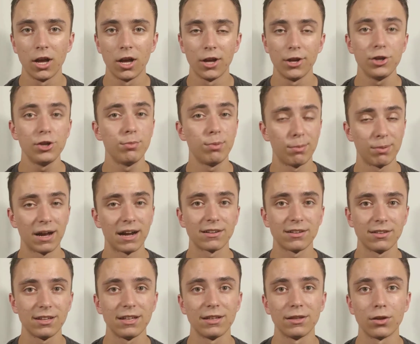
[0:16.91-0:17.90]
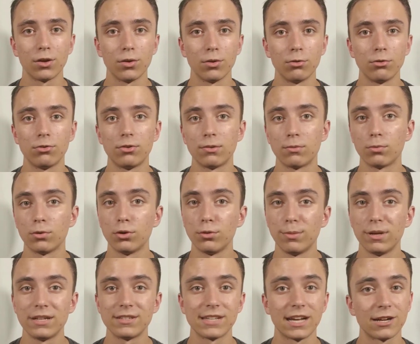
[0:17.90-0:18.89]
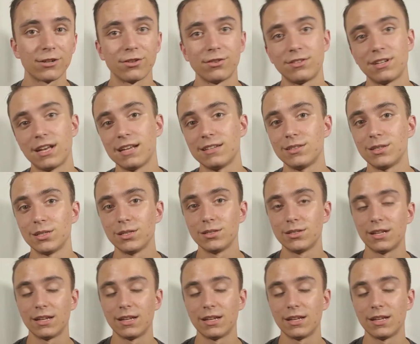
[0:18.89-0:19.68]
you should be practicing those rudiments, exercises,